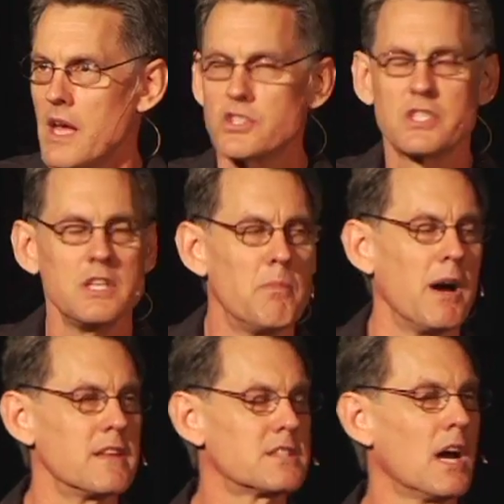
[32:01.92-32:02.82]
And see,
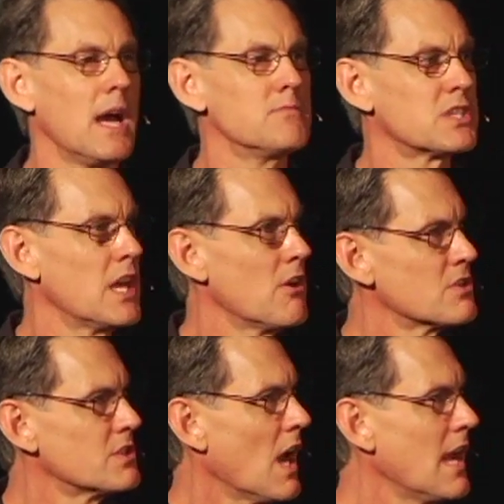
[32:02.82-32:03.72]
by the time
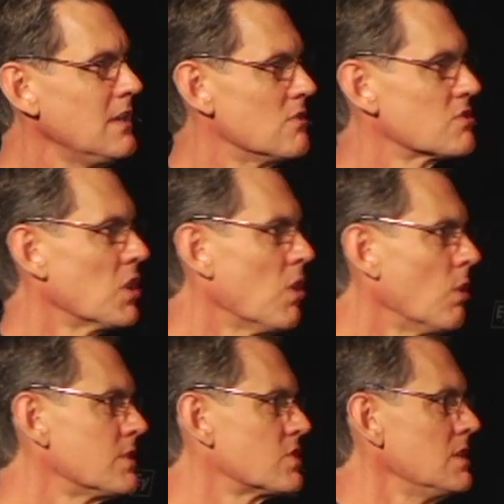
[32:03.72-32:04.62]
Sarah's 9 years
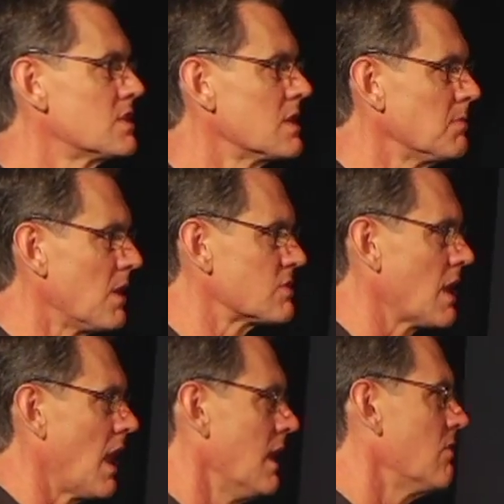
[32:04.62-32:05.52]
old, she's the
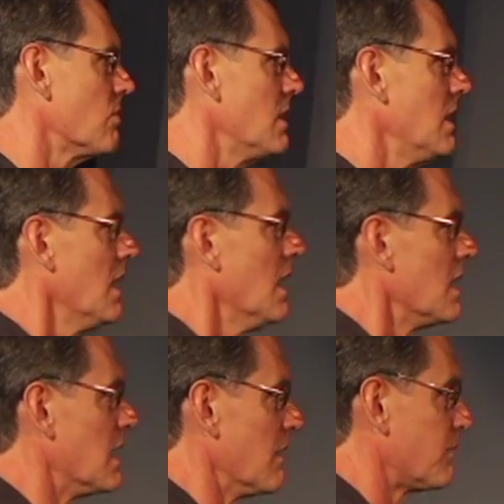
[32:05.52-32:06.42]
most angry,
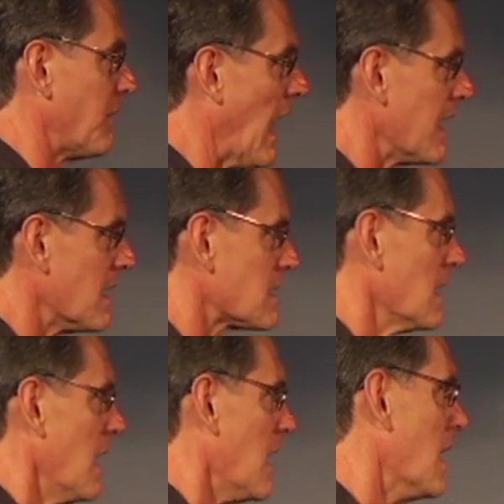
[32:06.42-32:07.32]
defiant,
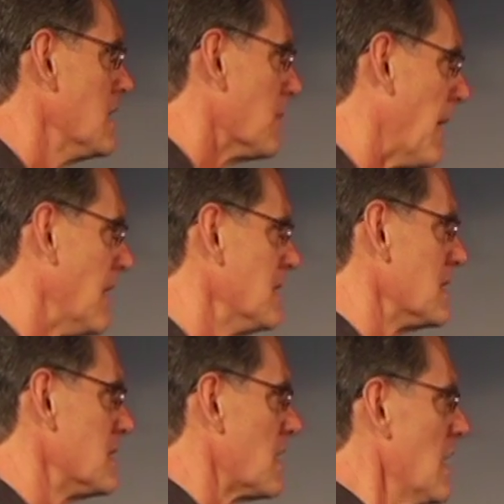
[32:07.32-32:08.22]
independent,